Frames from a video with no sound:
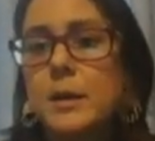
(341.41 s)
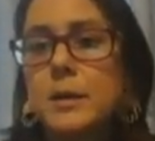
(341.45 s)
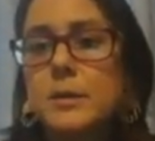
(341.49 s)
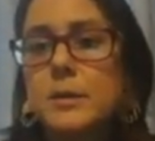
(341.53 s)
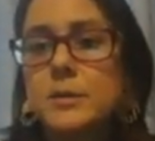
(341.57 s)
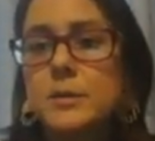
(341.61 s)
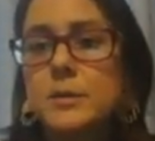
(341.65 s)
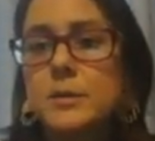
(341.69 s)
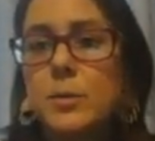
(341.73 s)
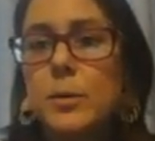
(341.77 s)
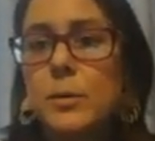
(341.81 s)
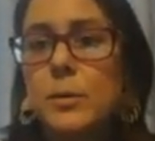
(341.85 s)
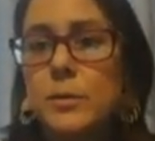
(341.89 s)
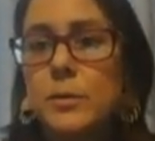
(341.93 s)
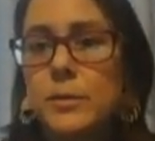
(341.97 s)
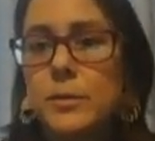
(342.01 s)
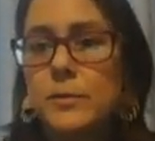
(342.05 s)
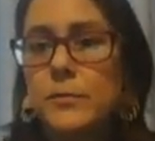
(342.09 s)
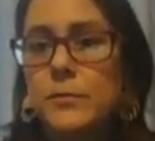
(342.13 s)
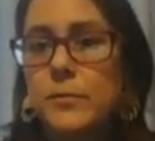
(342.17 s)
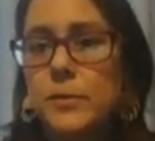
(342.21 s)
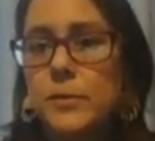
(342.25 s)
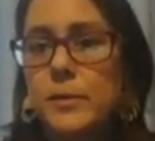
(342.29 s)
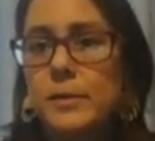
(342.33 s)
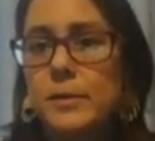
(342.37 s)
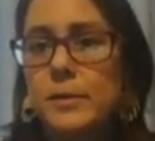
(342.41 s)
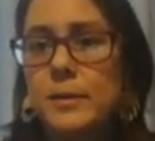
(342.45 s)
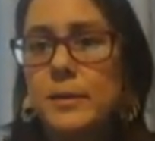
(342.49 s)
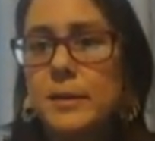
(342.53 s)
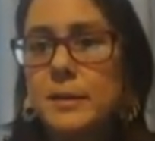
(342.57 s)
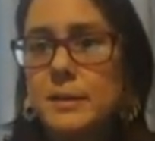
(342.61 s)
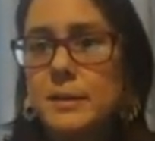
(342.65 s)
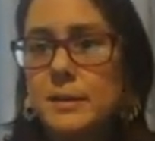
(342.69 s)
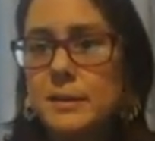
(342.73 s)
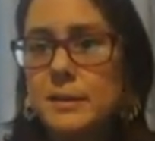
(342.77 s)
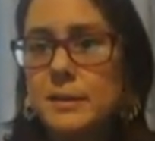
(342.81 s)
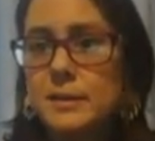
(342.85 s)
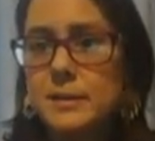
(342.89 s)
So for
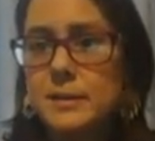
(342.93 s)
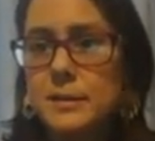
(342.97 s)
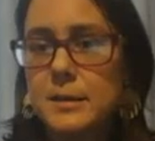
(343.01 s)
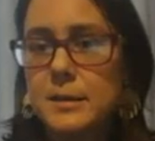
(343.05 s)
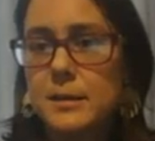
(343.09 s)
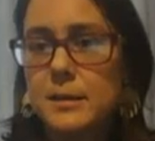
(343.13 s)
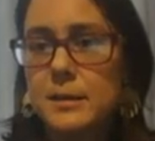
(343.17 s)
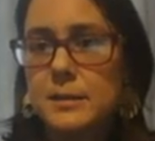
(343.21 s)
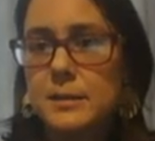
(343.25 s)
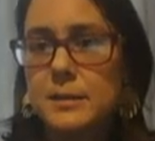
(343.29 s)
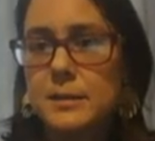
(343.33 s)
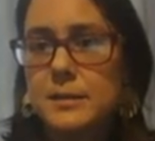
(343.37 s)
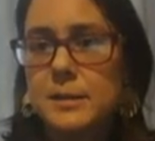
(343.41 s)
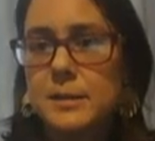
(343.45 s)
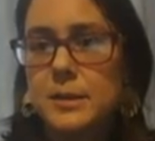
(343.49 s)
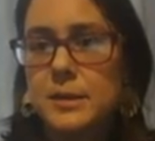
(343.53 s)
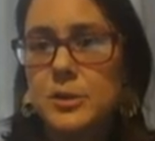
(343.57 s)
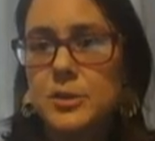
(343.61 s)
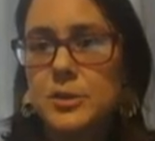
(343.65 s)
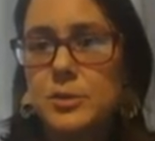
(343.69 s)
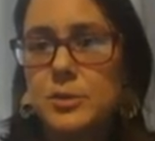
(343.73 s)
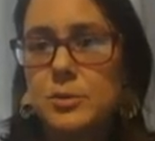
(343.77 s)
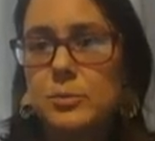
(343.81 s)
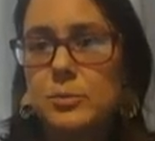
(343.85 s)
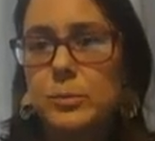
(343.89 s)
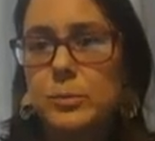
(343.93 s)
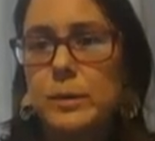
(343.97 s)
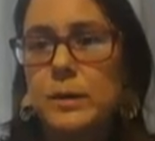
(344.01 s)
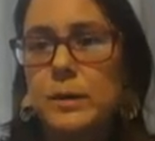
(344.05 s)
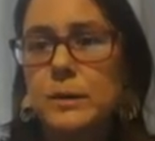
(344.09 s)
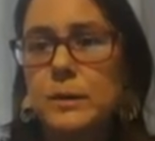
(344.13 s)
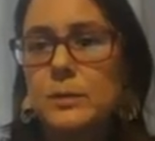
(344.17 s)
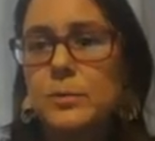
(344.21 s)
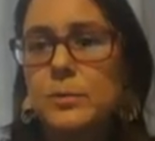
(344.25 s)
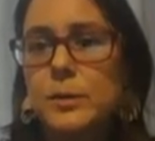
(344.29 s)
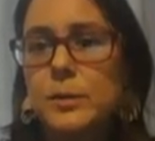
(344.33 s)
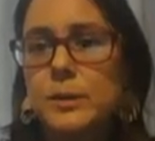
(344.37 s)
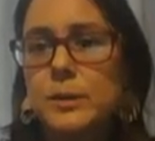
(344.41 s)
this session, we are
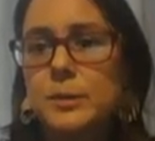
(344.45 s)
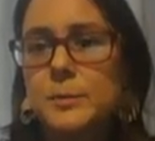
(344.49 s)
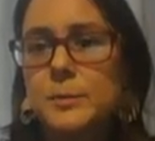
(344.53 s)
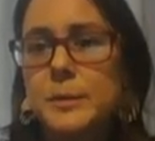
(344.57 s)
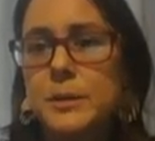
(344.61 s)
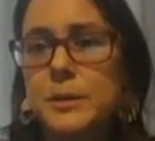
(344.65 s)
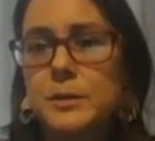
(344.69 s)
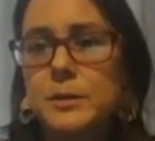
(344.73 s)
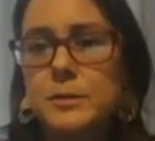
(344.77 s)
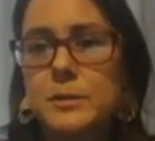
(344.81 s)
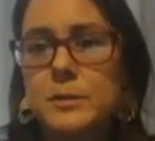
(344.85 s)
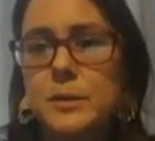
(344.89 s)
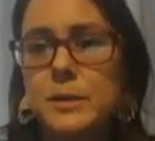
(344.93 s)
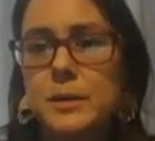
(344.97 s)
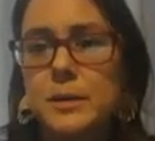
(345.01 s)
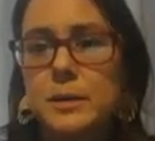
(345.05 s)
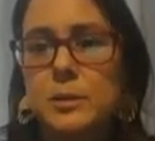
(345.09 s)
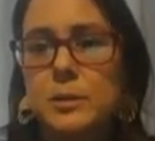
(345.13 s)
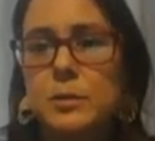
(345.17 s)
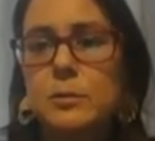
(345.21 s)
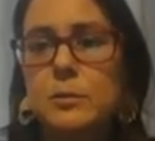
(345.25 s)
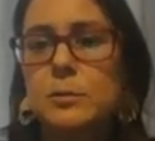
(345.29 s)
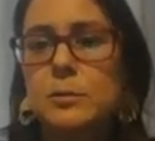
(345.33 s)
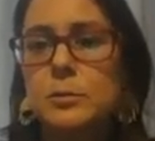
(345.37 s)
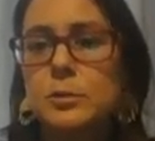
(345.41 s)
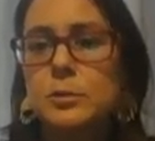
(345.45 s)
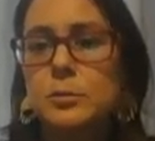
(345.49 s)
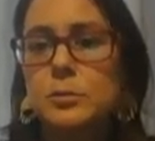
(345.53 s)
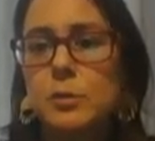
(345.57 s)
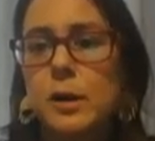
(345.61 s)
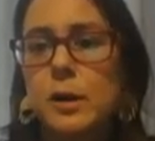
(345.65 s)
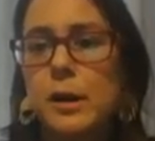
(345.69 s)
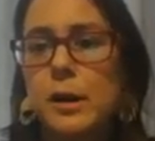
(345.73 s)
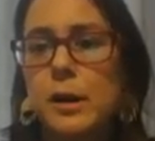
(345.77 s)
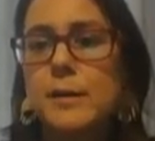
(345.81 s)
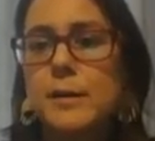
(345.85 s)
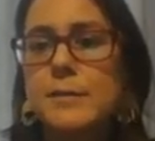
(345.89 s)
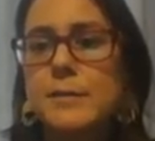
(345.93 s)
going to be using Google
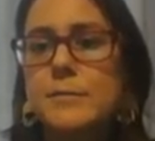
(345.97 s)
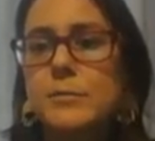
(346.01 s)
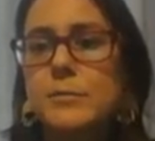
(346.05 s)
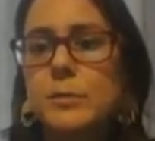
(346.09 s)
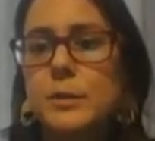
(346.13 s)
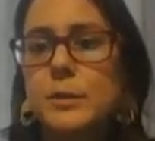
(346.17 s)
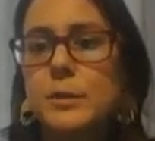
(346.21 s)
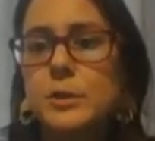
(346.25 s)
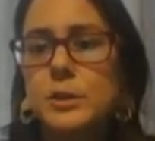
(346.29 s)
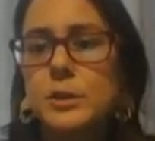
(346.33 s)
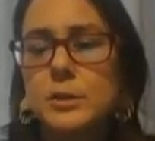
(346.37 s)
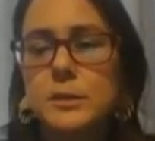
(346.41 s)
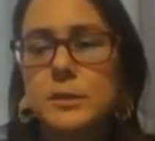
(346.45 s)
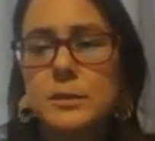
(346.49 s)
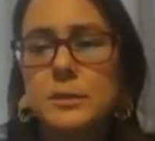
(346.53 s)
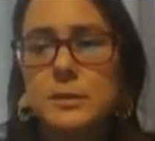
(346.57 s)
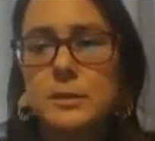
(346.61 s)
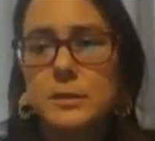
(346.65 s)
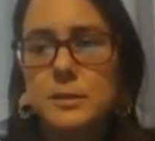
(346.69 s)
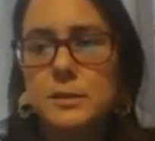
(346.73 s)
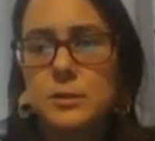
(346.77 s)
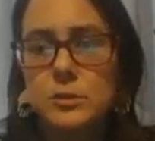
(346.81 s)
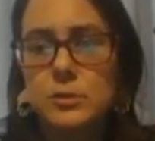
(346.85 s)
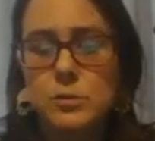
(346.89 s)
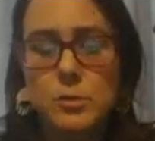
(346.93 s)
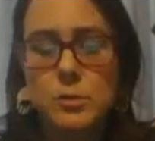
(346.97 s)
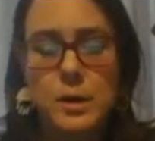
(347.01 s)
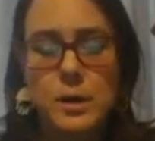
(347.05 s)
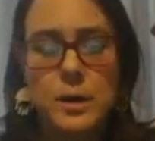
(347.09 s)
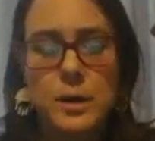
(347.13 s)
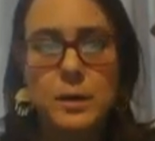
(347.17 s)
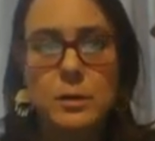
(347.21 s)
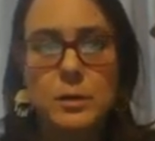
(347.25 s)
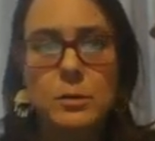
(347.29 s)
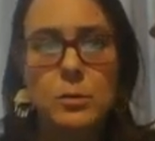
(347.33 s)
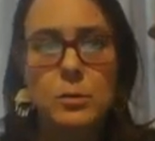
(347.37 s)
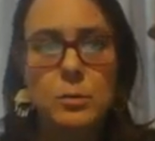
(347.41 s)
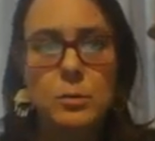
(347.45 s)
Drive, which is this
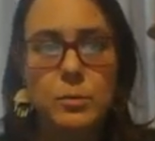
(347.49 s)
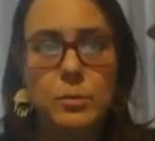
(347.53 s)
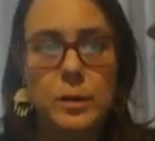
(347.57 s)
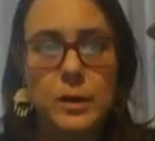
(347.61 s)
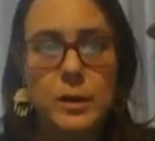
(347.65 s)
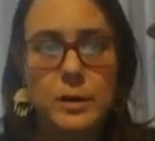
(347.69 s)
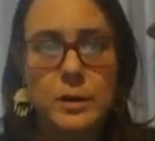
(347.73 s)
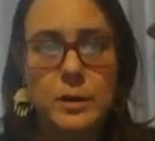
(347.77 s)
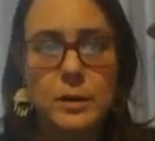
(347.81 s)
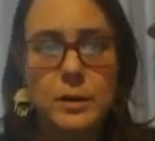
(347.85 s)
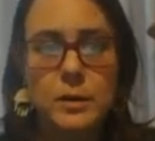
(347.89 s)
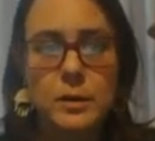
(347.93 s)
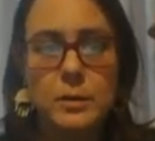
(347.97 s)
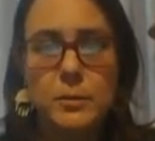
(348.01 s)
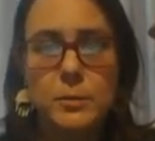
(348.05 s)
triangle right here.